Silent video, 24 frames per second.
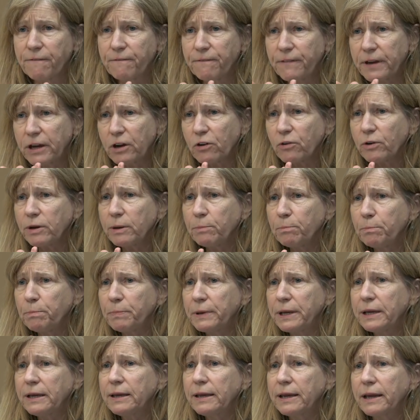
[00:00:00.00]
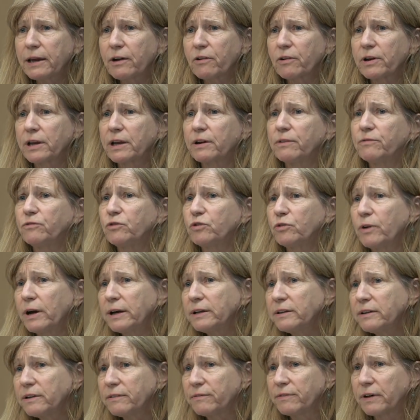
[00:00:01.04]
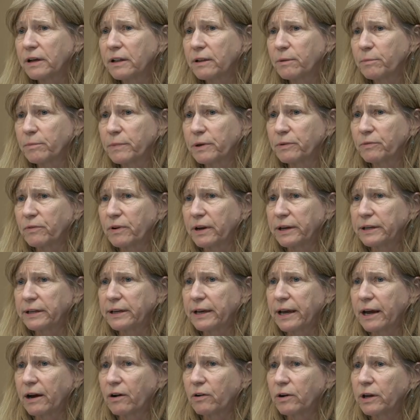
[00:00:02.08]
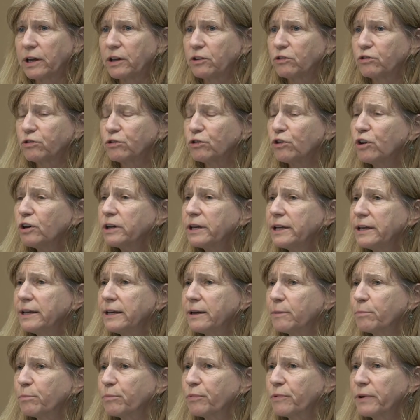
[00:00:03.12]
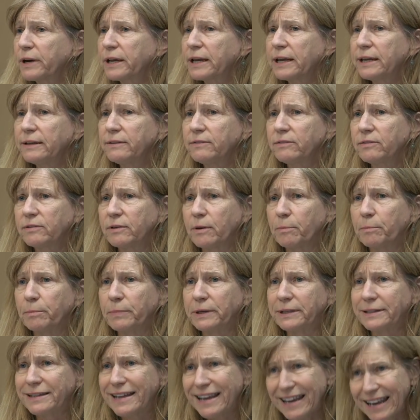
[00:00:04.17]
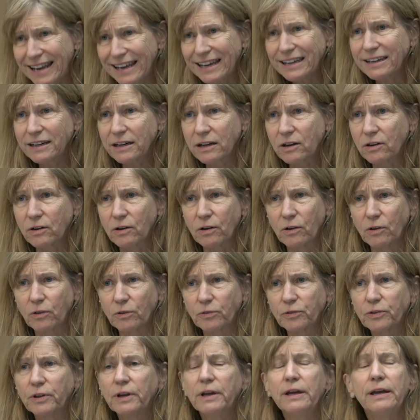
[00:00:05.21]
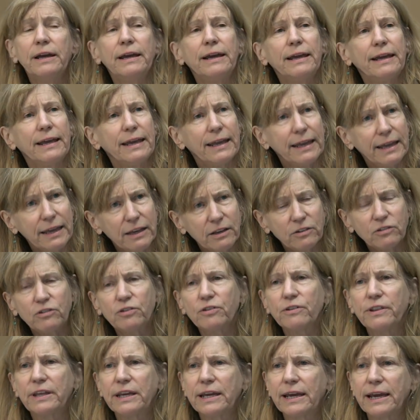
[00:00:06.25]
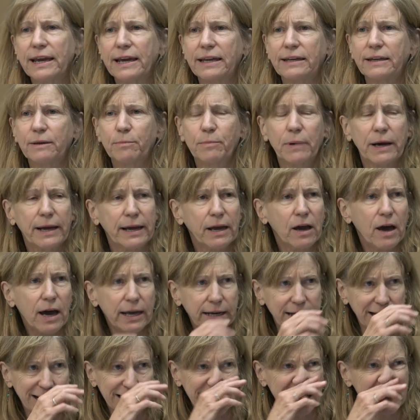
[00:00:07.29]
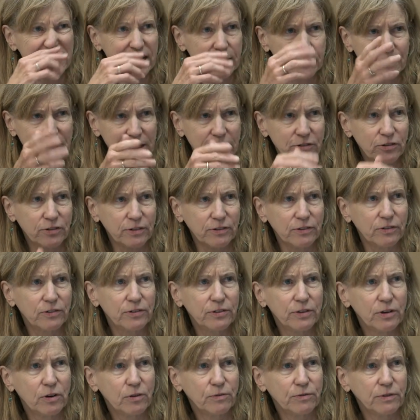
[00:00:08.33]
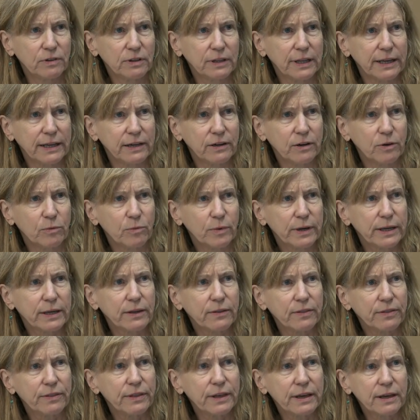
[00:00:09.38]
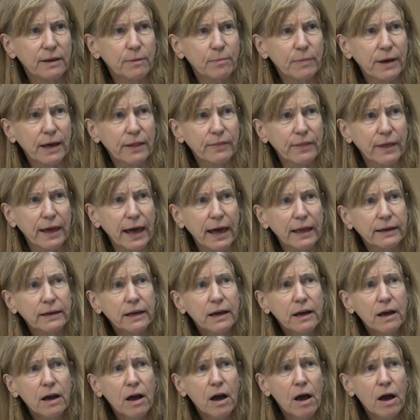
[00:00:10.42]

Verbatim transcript: a very big area of drug development right now is looking at bringing some botanicals into the antibiotic. And I mentioned silver later. We can think about that.